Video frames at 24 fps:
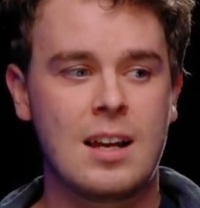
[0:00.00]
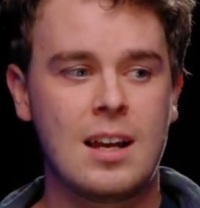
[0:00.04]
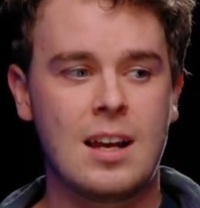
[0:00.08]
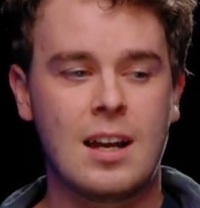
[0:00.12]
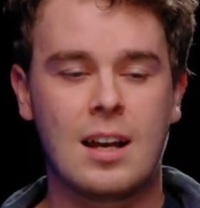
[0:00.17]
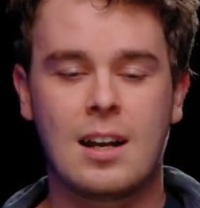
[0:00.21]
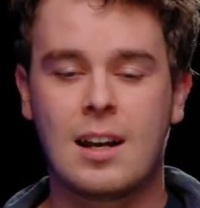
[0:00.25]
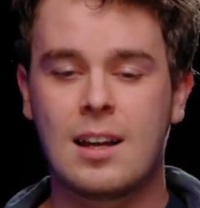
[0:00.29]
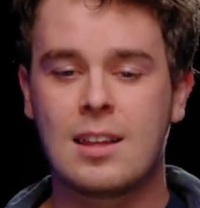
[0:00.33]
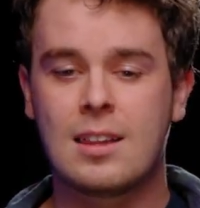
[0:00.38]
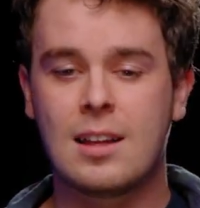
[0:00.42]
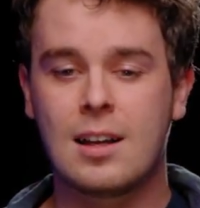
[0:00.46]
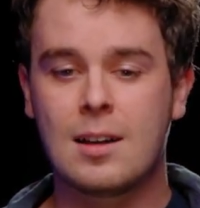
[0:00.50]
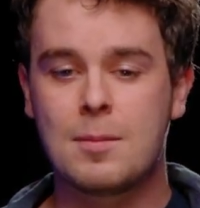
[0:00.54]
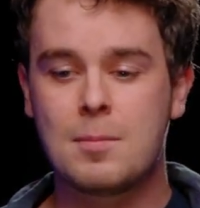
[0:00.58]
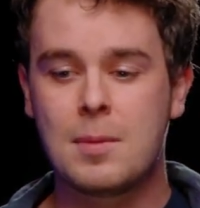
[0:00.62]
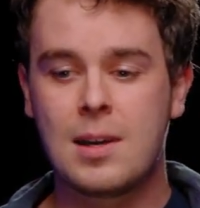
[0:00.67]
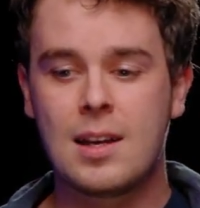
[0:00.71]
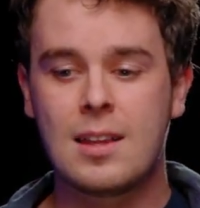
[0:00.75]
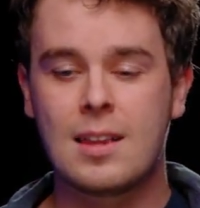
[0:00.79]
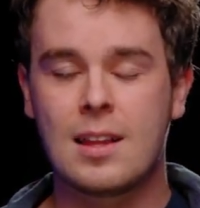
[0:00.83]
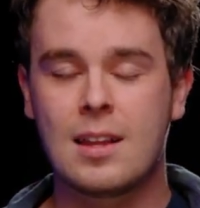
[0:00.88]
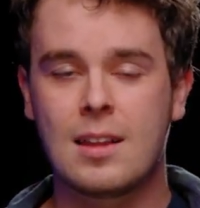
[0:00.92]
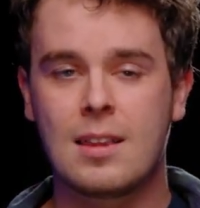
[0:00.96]
And I thought,
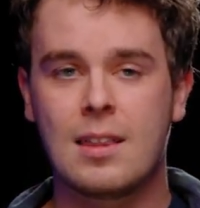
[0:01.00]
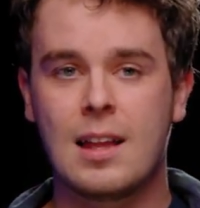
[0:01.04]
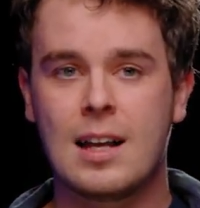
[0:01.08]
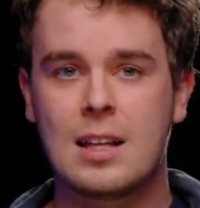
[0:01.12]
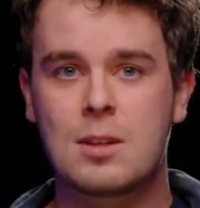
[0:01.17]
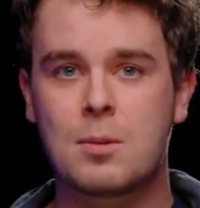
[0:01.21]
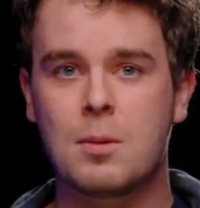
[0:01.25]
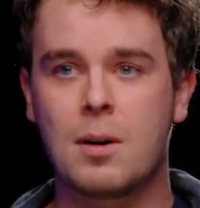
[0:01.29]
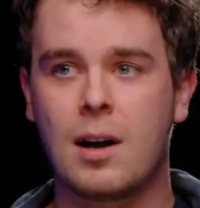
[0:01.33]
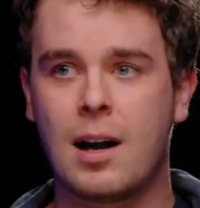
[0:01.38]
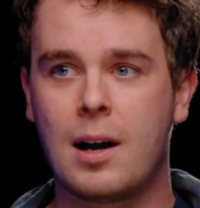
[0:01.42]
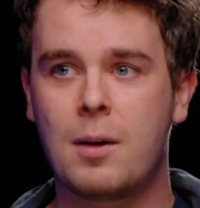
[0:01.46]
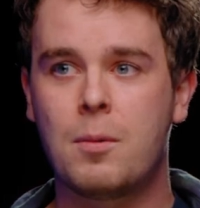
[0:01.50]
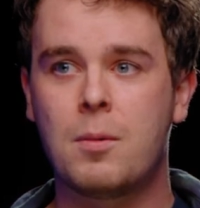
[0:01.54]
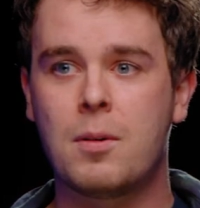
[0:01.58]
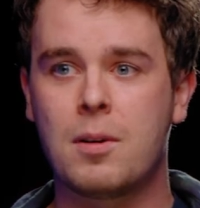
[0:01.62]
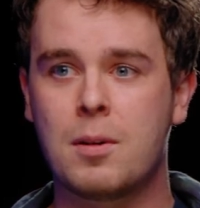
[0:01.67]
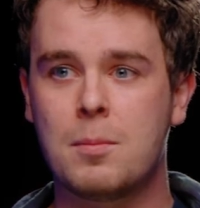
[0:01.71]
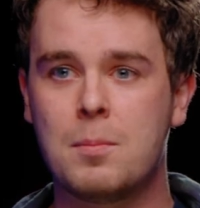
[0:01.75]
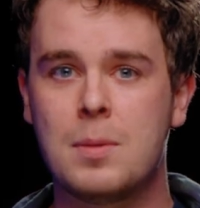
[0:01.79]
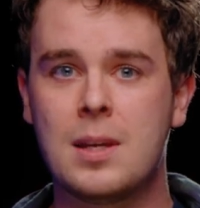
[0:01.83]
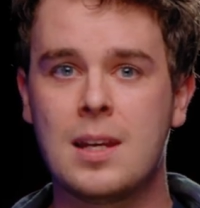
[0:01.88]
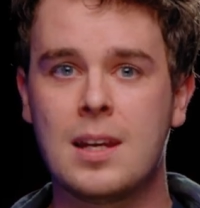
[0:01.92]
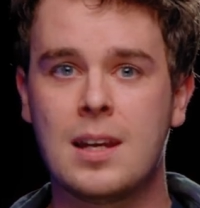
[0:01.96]
man, that's what I
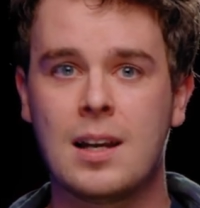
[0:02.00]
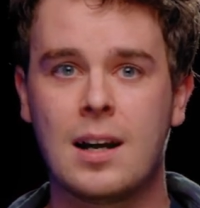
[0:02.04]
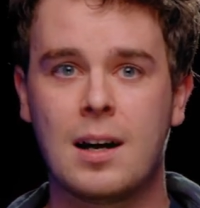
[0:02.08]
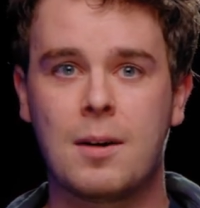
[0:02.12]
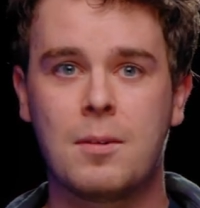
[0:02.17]
want to be.